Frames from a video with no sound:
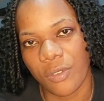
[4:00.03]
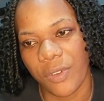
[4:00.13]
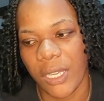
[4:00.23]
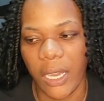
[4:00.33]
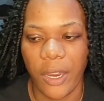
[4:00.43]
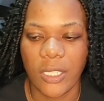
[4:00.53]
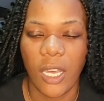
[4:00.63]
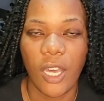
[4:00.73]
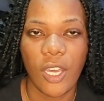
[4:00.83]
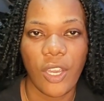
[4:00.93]
over the ears.
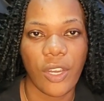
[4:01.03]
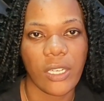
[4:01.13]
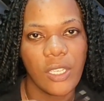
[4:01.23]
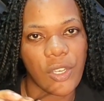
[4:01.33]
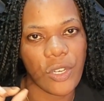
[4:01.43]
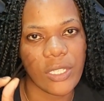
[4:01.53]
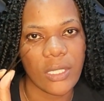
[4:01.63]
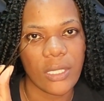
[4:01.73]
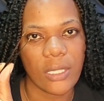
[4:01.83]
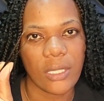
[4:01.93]
You're gonna need your
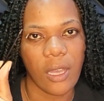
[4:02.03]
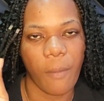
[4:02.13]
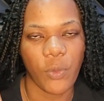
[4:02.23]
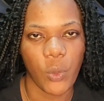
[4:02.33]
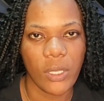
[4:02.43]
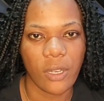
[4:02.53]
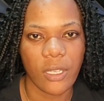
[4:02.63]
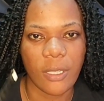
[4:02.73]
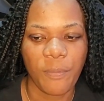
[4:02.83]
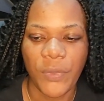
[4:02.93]

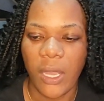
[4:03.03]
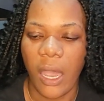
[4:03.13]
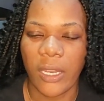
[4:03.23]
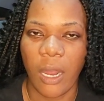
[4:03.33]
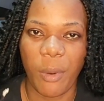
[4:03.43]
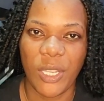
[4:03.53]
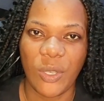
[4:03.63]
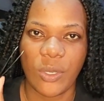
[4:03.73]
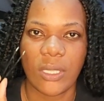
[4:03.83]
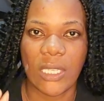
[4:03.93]
tweezers. I normally
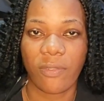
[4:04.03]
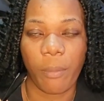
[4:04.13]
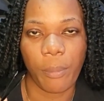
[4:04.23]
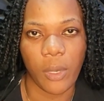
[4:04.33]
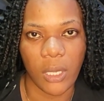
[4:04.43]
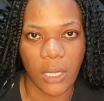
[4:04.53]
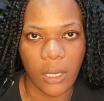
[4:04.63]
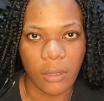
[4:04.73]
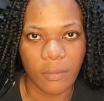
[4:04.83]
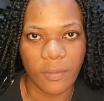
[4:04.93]
use this for
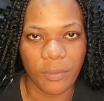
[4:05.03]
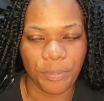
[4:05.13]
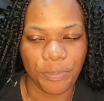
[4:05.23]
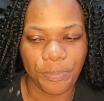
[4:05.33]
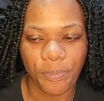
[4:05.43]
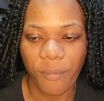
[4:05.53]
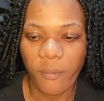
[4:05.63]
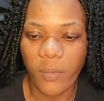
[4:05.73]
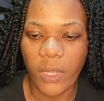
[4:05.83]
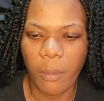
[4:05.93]
plucking,
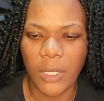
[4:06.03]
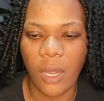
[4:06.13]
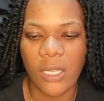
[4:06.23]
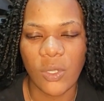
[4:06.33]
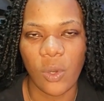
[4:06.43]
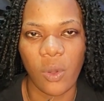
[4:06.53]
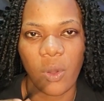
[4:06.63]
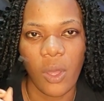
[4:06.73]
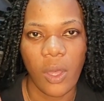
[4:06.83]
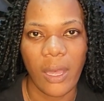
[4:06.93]
but
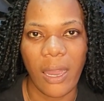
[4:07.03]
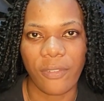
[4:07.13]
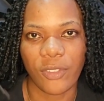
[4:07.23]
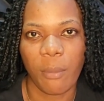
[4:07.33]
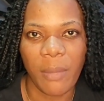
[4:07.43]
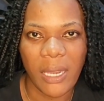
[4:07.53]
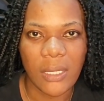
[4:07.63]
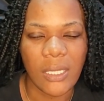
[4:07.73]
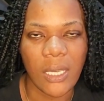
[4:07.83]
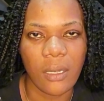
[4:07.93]
also after
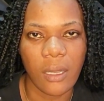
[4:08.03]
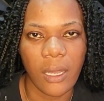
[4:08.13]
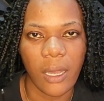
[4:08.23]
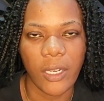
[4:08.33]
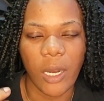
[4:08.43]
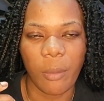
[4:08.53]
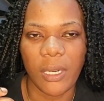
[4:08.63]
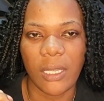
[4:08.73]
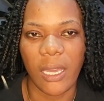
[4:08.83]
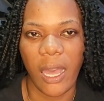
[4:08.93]
melting, I
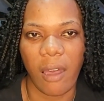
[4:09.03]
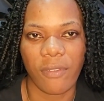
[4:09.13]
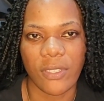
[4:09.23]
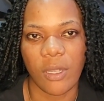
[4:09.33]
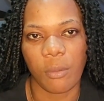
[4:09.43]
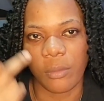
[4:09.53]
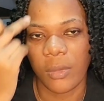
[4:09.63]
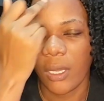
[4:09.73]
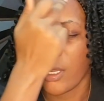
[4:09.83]
normally have some